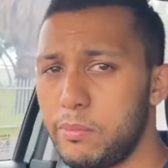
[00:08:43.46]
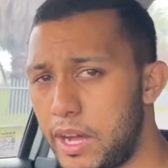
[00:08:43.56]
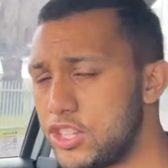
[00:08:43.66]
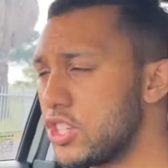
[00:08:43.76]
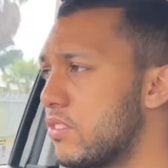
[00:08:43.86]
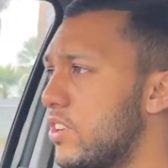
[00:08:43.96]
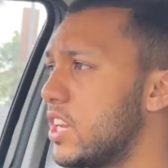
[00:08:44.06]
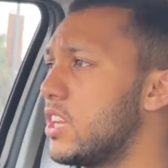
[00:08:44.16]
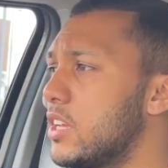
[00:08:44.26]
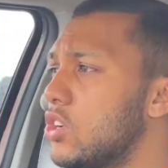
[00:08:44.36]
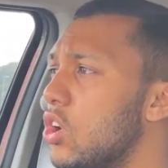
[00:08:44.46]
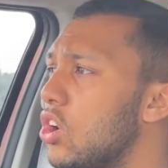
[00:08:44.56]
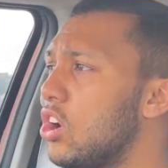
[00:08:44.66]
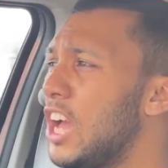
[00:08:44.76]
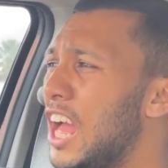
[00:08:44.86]
budget friendly
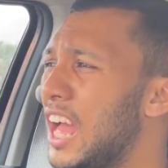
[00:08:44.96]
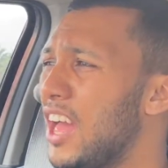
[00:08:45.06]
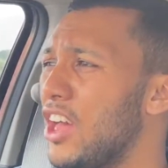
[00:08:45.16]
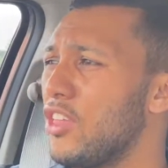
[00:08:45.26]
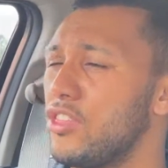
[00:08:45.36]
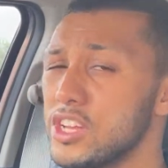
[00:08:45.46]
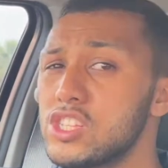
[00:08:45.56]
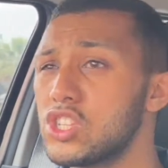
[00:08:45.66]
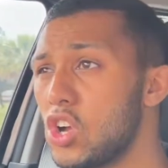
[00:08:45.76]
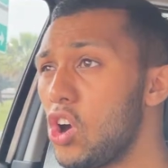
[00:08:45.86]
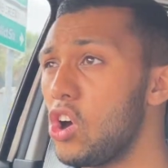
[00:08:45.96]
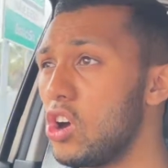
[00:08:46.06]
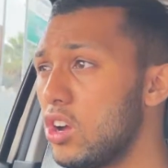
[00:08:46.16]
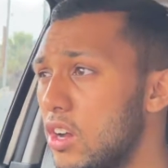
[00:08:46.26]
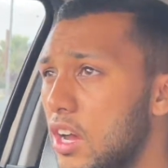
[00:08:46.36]
car. This
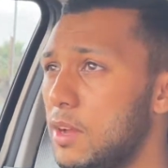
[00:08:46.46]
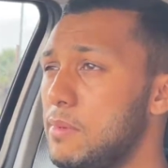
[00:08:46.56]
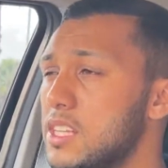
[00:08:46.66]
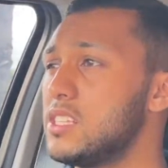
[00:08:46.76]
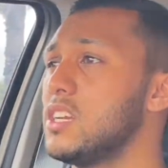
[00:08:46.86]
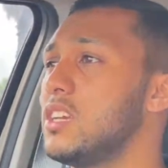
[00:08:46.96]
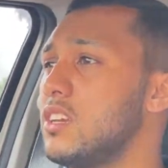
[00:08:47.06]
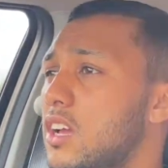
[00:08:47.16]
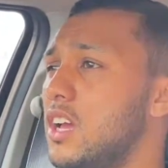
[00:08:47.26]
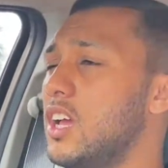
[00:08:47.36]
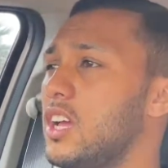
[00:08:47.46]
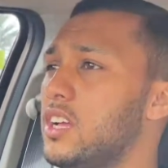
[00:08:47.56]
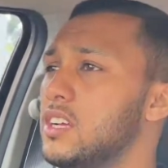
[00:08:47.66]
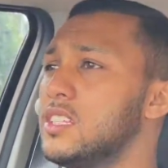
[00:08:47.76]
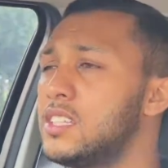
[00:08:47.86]
car, I must say,
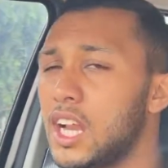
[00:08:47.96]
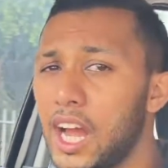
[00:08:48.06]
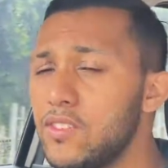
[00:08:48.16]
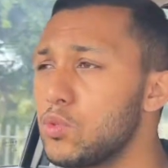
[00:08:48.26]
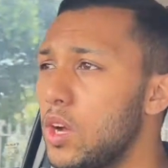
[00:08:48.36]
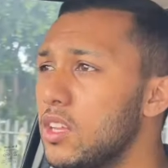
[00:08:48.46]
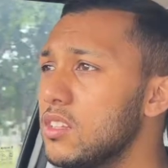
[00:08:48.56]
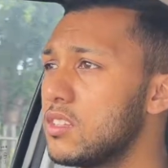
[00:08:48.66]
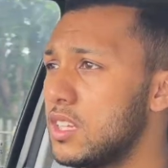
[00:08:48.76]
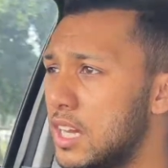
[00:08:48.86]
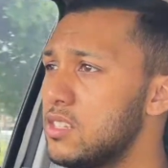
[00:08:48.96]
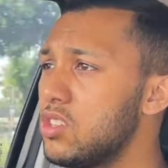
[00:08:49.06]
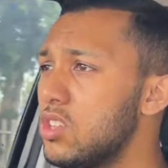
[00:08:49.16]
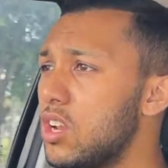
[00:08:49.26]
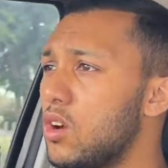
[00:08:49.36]
it drives well, it's
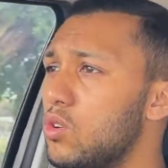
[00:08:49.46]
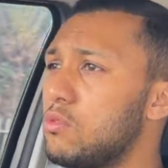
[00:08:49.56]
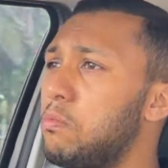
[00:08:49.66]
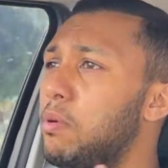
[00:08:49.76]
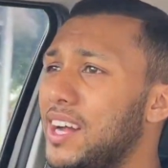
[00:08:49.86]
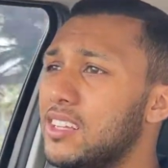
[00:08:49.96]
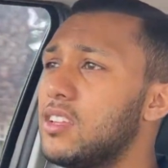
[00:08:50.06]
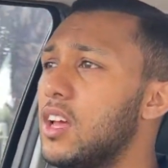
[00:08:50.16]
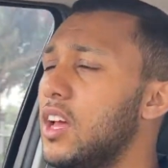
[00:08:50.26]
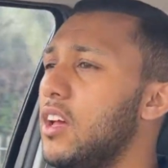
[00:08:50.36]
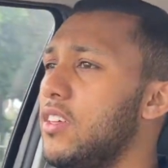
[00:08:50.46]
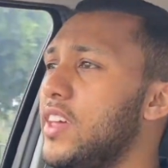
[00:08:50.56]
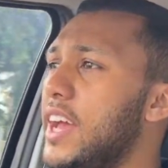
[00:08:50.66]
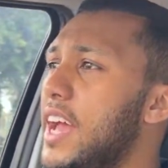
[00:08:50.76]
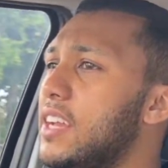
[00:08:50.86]
nice on the road, but
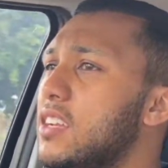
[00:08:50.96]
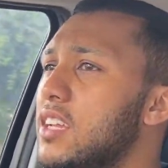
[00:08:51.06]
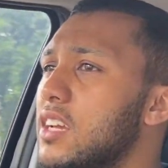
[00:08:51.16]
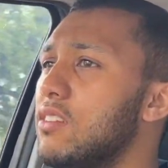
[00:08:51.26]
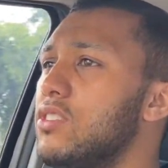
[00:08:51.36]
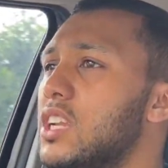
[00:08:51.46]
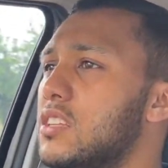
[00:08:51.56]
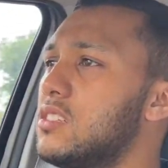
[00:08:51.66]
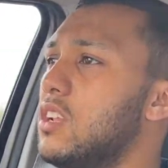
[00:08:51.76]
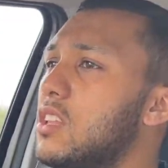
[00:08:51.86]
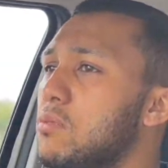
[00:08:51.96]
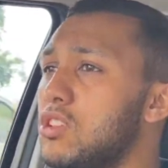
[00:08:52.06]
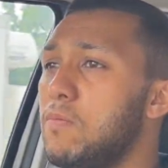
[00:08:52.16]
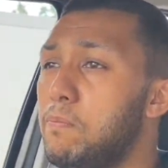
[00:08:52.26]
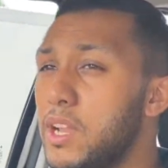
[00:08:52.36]
the handling, I feel like there's a little
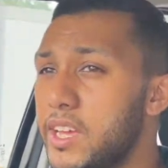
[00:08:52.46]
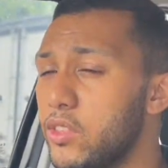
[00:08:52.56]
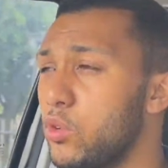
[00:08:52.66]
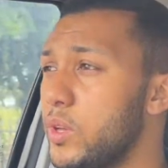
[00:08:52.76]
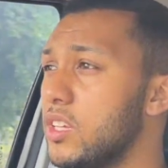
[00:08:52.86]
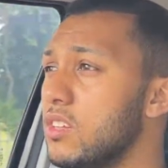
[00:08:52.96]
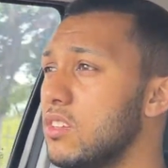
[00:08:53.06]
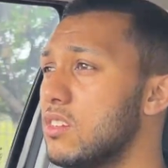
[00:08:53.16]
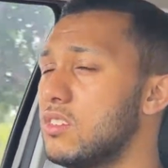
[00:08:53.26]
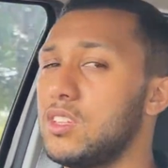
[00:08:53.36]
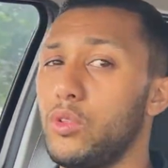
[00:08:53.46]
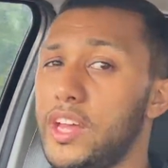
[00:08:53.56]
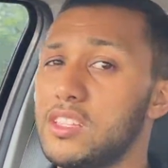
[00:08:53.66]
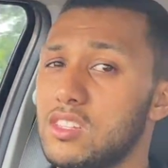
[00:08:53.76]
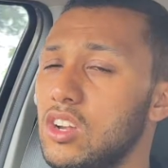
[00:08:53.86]
bit of play on the wheel, so
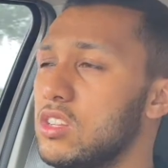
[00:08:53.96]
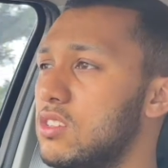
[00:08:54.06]
that's not